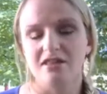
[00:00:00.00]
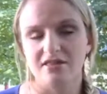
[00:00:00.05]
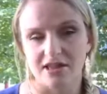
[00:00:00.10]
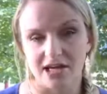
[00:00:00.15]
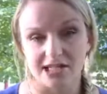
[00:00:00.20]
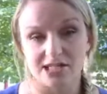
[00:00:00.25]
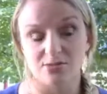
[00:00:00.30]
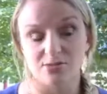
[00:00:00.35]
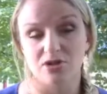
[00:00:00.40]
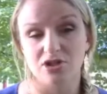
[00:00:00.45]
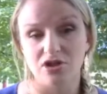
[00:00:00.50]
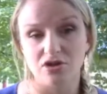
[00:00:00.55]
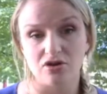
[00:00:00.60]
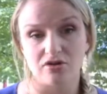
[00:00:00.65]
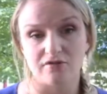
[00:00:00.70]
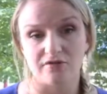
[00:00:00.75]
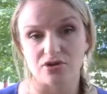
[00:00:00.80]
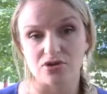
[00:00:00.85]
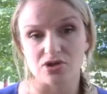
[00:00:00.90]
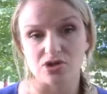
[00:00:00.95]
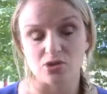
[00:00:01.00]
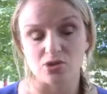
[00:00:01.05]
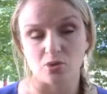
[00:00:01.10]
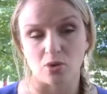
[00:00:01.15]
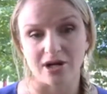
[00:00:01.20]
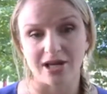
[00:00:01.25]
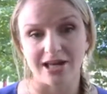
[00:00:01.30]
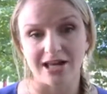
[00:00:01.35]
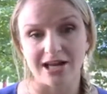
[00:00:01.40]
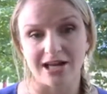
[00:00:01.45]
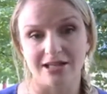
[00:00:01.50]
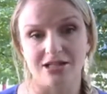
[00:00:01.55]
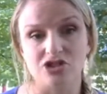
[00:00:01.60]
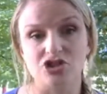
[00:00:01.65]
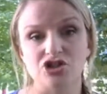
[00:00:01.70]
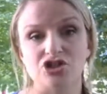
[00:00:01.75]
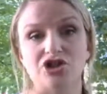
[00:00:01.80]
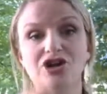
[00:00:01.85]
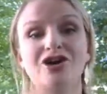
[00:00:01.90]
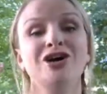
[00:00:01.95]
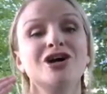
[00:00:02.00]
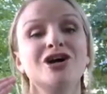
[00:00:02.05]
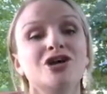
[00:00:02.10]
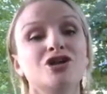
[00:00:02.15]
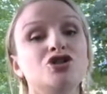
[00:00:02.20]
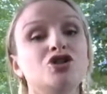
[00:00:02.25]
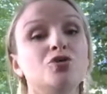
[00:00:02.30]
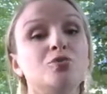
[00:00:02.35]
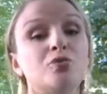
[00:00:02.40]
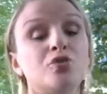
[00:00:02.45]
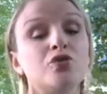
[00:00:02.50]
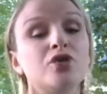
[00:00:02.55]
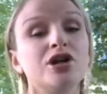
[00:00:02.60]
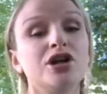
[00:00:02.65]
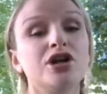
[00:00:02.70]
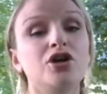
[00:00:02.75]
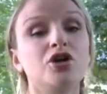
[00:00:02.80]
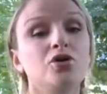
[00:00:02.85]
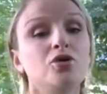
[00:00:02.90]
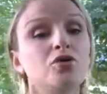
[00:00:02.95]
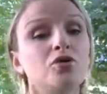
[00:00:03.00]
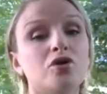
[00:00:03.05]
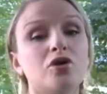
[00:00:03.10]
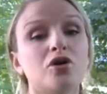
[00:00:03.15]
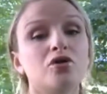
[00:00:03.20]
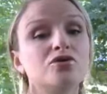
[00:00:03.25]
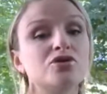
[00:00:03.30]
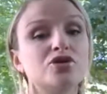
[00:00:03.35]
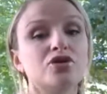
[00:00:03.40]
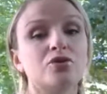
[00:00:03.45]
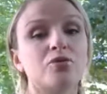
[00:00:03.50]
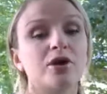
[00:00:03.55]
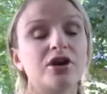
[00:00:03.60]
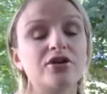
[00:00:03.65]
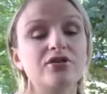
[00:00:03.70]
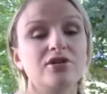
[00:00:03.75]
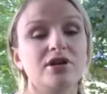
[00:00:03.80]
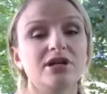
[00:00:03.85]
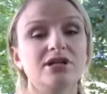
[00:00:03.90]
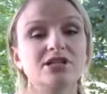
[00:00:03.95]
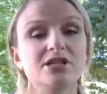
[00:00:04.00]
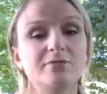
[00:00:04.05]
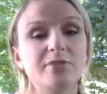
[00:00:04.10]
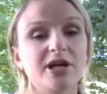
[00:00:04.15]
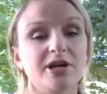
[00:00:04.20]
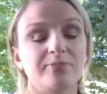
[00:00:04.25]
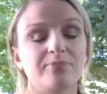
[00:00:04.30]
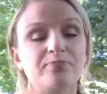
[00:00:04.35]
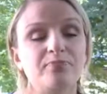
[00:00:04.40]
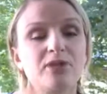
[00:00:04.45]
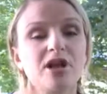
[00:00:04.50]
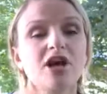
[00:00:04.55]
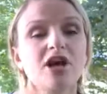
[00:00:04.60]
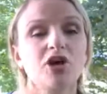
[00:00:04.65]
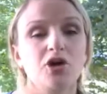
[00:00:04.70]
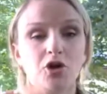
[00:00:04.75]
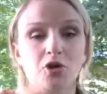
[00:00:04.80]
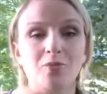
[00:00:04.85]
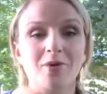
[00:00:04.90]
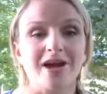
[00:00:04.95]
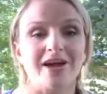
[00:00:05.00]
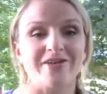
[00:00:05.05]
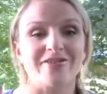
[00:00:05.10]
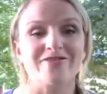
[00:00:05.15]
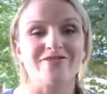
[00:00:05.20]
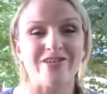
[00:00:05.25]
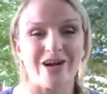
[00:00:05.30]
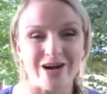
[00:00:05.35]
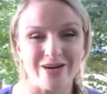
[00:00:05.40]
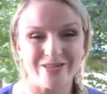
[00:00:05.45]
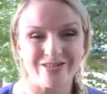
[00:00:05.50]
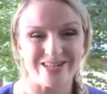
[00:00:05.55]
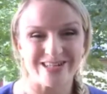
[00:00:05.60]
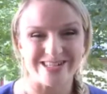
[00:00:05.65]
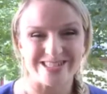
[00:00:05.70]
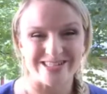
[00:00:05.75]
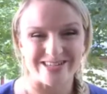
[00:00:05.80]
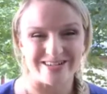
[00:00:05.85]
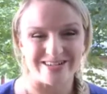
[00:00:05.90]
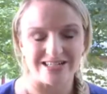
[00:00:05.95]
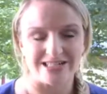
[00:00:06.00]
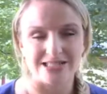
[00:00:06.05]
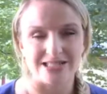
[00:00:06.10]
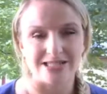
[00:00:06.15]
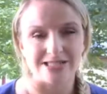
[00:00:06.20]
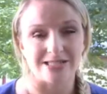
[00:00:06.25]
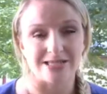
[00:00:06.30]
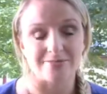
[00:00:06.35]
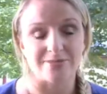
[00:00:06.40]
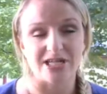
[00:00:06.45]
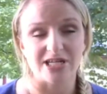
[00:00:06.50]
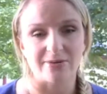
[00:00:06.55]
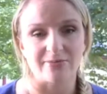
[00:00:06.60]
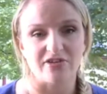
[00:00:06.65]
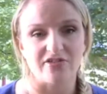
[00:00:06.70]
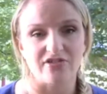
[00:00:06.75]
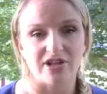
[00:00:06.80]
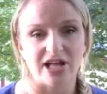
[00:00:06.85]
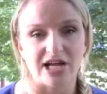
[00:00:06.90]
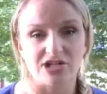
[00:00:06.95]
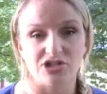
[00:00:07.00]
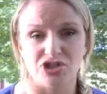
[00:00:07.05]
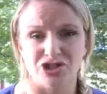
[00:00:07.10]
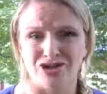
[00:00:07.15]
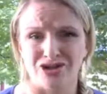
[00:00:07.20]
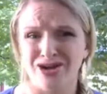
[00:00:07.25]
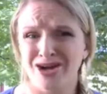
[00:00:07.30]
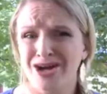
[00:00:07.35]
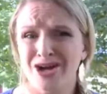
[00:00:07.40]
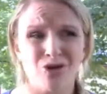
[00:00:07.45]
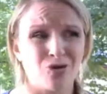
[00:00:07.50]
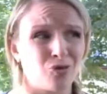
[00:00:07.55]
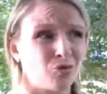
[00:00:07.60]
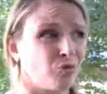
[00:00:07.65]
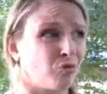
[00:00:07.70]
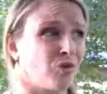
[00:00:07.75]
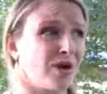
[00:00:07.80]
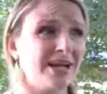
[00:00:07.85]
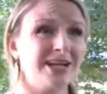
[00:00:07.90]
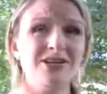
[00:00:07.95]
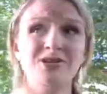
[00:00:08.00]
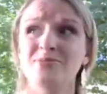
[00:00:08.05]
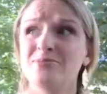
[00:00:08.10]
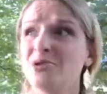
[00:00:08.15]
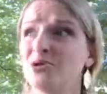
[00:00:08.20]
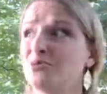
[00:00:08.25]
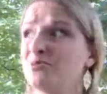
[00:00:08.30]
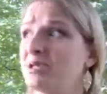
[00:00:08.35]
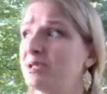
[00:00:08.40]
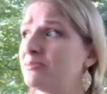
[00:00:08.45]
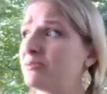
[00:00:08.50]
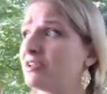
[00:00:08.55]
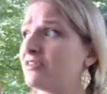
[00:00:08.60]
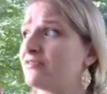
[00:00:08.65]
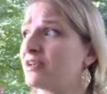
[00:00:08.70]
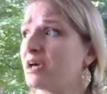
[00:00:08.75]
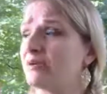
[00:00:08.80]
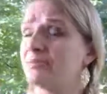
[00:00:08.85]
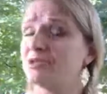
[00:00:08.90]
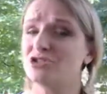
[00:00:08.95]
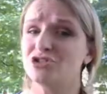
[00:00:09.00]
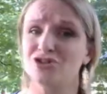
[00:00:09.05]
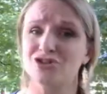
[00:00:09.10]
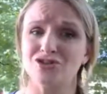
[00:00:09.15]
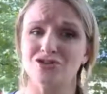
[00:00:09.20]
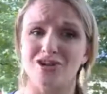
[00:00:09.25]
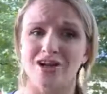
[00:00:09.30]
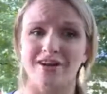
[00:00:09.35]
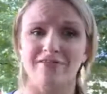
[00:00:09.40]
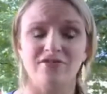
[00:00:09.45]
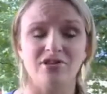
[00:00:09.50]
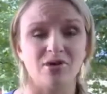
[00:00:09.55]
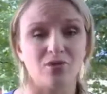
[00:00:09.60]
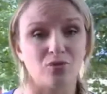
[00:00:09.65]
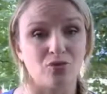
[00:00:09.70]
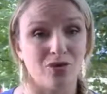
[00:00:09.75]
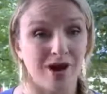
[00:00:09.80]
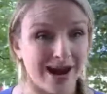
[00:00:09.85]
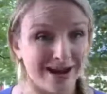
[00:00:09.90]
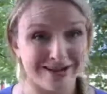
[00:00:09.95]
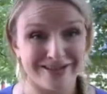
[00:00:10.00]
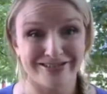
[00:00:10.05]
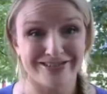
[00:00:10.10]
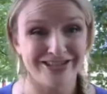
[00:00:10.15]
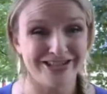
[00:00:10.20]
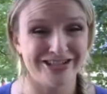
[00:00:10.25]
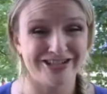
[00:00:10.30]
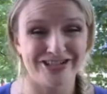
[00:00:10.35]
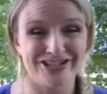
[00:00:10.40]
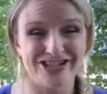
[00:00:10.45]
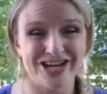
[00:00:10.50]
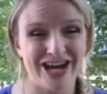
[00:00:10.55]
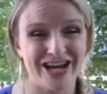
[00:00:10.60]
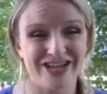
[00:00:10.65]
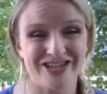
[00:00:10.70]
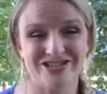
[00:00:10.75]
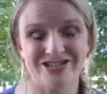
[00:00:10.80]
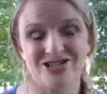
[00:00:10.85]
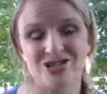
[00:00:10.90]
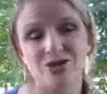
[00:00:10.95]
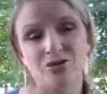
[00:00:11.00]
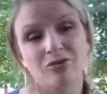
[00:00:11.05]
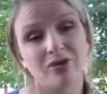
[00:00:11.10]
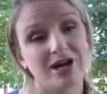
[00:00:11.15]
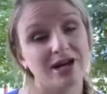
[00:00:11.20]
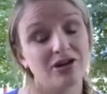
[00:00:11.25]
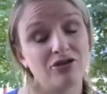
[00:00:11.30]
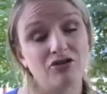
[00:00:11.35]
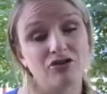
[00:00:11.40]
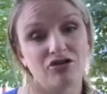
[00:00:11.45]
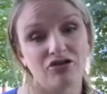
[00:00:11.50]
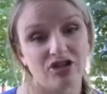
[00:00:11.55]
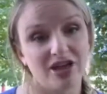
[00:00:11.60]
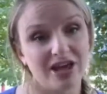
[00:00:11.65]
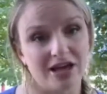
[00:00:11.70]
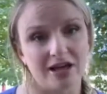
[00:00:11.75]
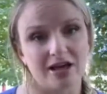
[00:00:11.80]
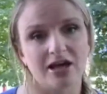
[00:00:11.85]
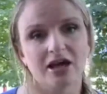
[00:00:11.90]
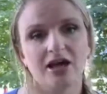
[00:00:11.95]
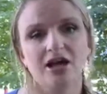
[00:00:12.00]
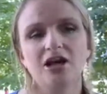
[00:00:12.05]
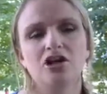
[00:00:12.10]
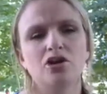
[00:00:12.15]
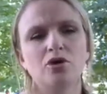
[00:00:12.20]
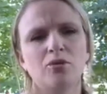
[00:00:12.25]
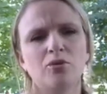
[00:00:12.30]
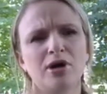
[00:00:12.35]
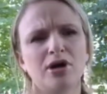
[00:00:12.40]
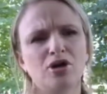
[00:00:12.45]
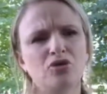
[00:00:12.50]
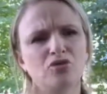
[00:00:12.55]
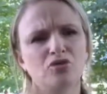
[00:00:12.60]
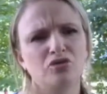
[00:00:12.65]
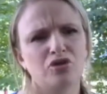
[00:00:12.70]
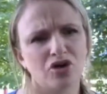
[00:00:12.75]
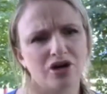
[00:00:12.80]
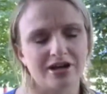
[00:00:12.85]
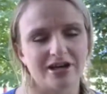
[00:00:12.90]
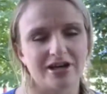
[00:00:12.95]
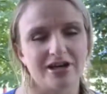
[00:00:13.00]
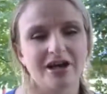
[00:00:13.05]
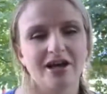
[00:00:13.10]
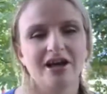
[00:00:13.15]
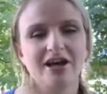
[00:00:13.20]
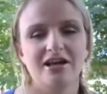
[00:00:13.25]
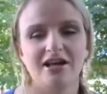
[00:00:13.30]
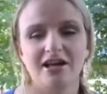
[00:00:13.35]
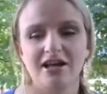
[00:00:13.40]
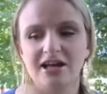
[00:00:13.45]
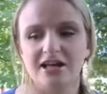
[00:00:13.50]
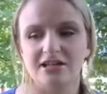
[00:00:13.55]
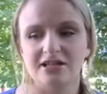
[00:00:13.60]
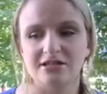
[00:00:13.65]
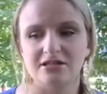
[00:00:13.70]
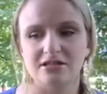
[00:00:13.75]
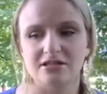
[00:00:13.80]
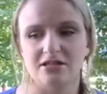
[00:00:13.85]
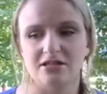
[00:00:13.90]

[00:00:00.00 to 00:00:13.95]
That's what the universe is working on this year to bring you closer to where you need to be. You may have found that starting since September of last year, random new people have come into your life that radically changed the way you think, the way you look at